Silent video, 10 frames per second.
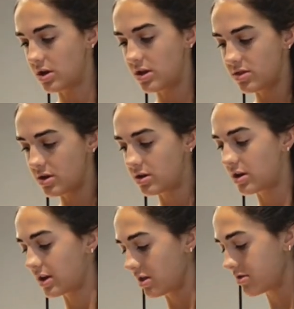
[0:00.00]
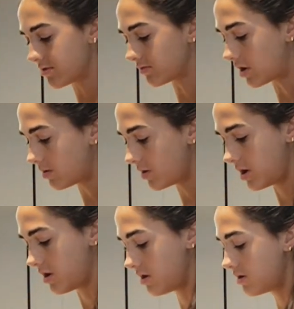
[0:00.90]
And then I throw
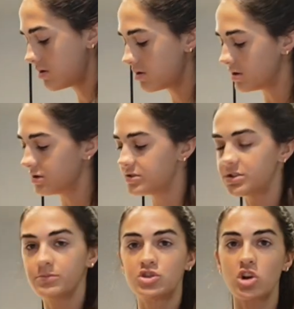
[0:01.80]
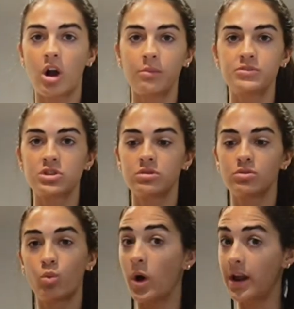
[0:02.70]
in some chopped
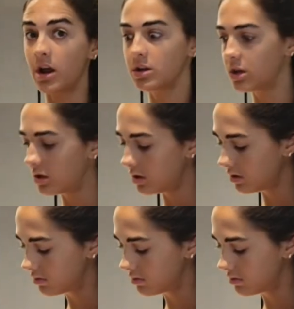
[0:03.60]
white onion